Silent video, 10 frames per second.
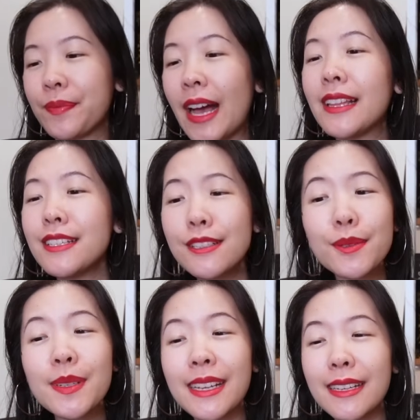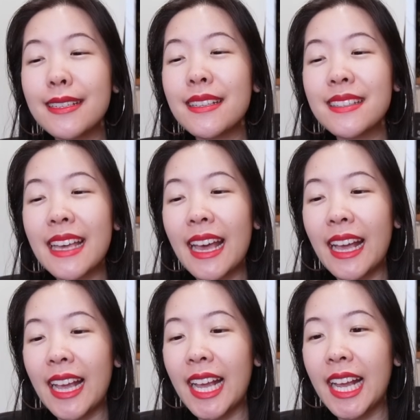At least this one is
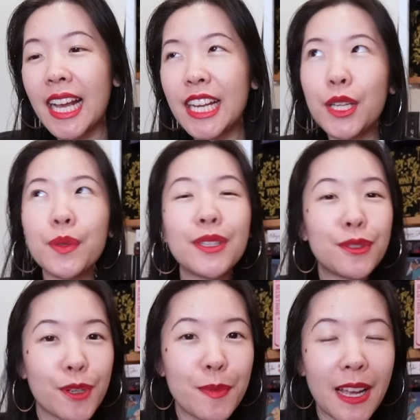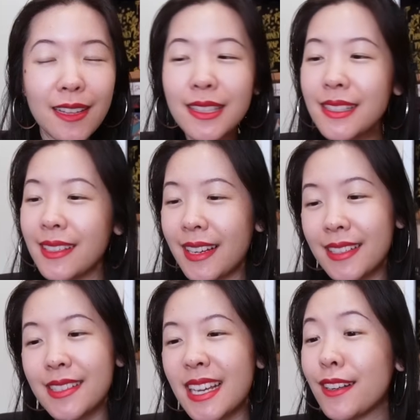a noodle romance, like
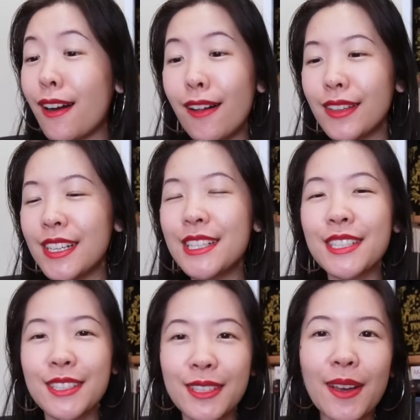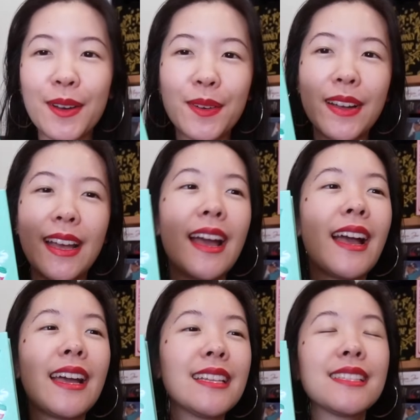it's set in college, so
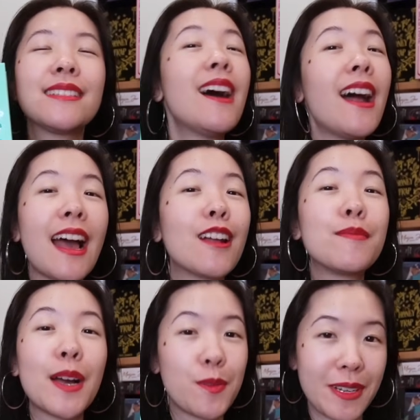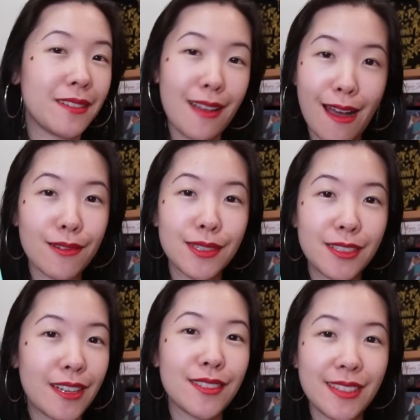it's not out of my wheelhouse
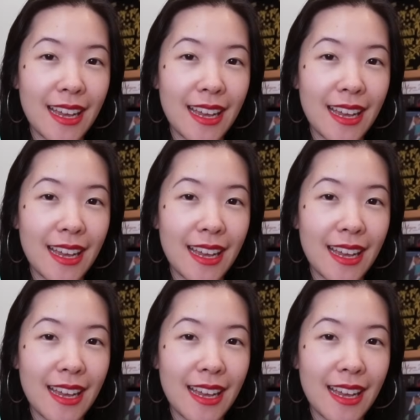just